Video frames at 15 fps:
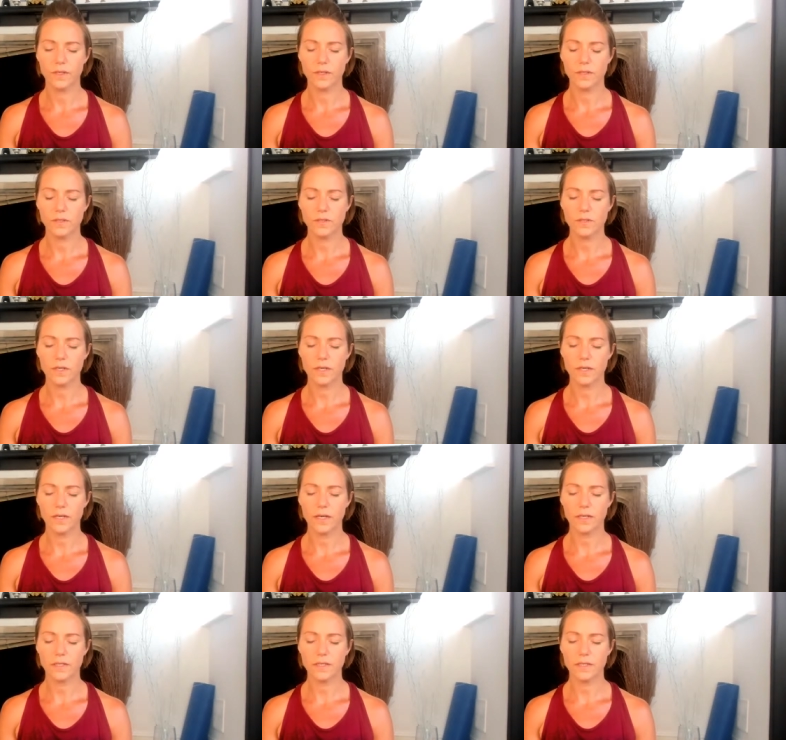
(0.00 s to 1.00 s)
Just
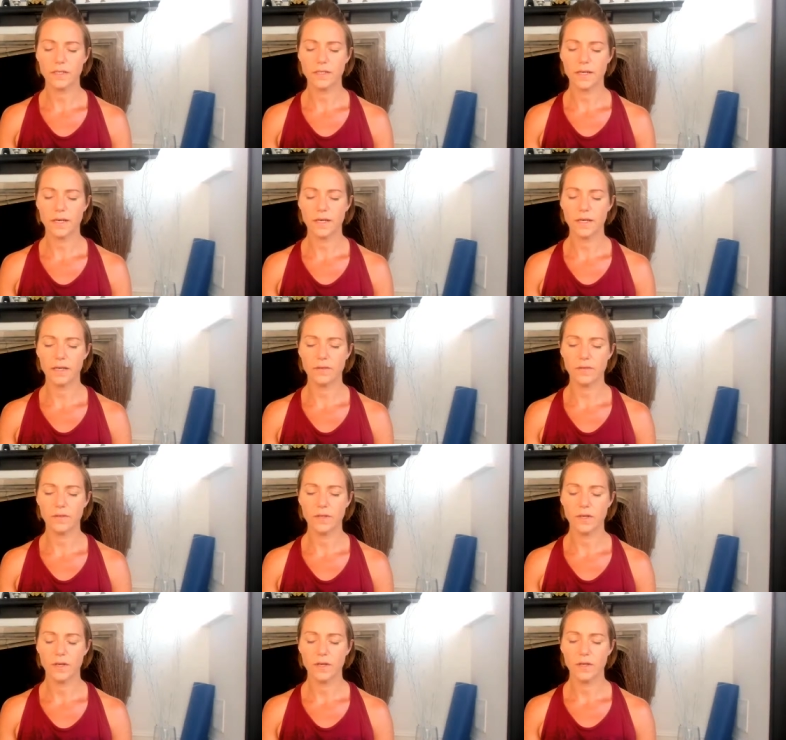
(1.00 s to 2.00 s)
connecting down
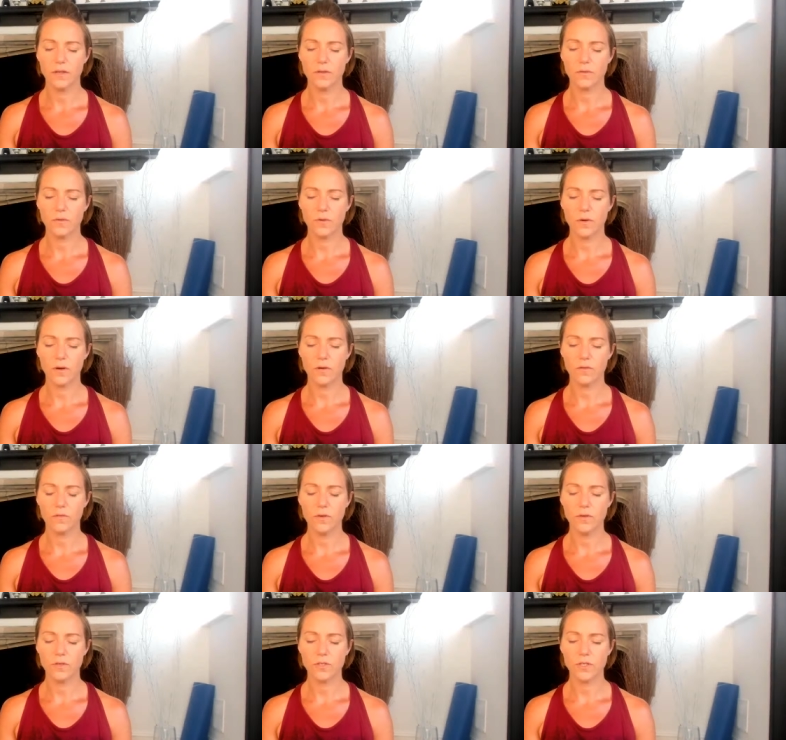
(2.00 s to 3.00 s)
through our
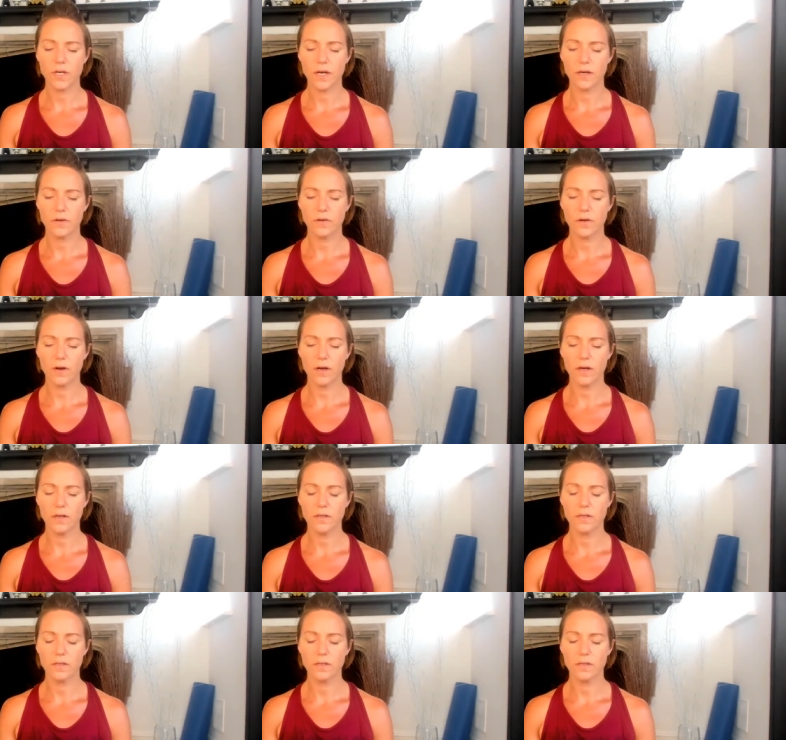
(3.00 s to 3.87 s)
root chakra.